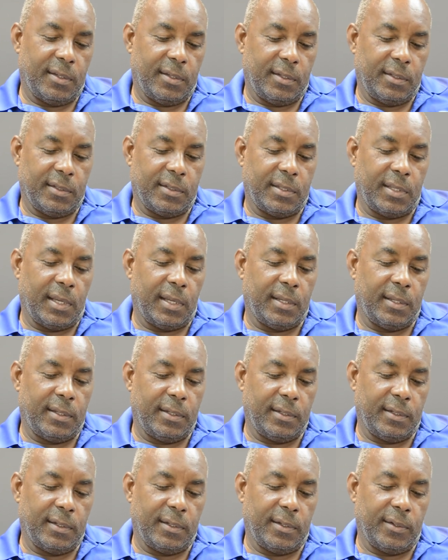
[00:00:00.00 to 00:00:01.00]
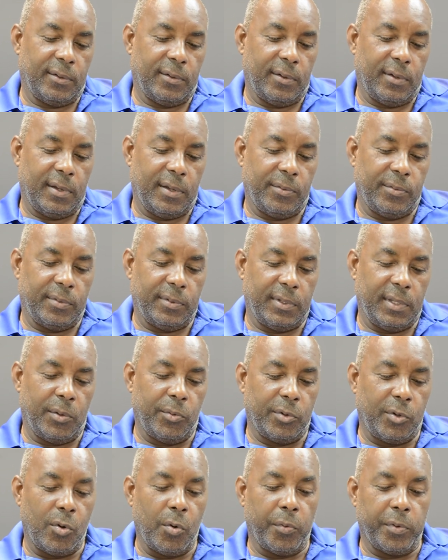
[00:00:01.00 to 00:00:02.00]
instead, you know, I, they
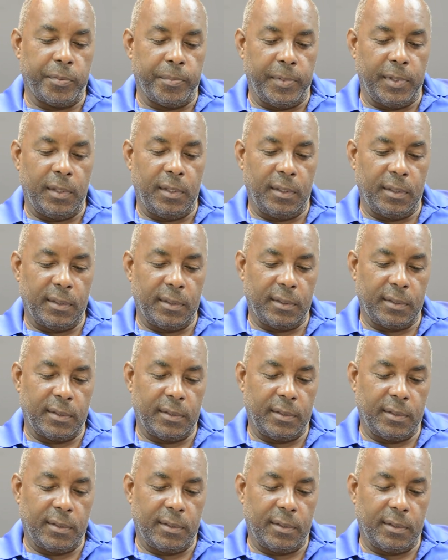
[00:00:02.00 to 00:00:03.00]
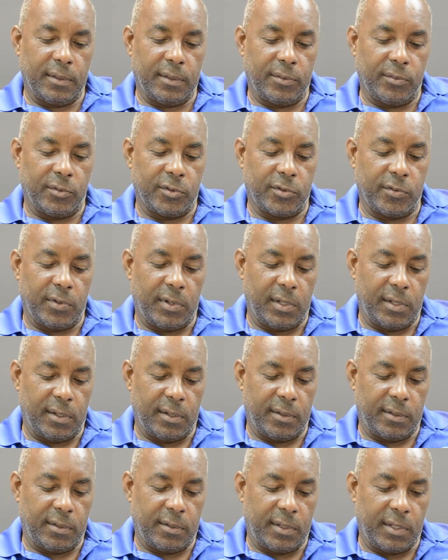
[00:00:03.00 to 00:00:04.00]
would go with me to
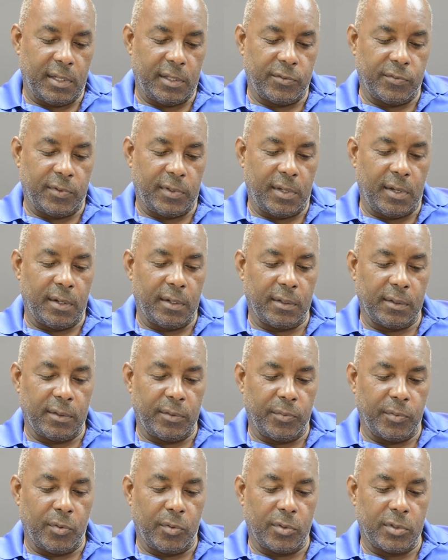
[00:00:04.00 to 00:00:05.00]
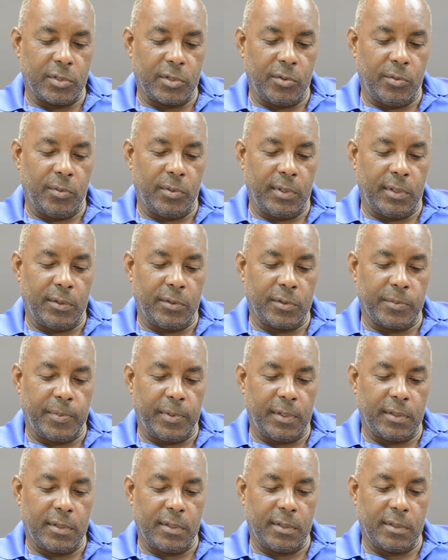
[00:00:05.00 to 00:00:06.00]
Australia. The kids were young; they would go to school in those
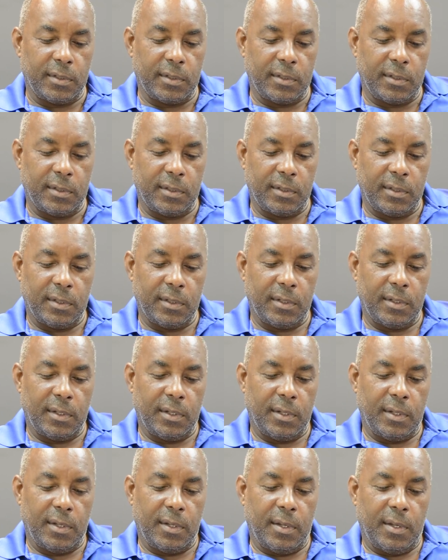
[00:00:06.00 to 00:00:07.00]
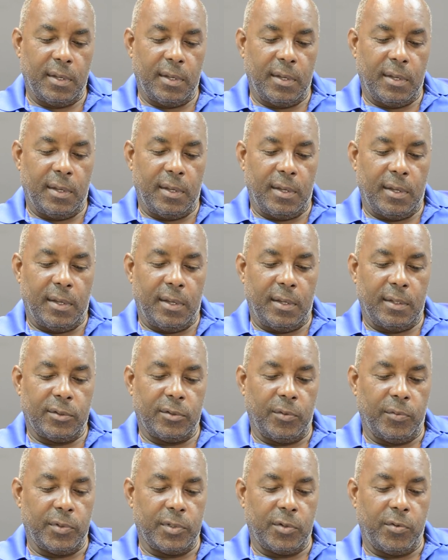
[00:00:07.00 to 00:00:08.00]
places, and
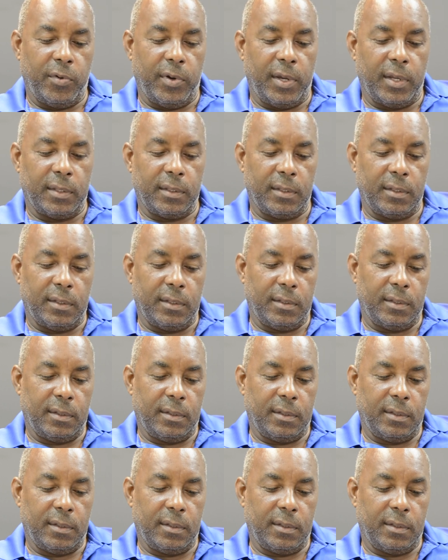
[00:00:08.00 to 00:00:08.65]
so it was a great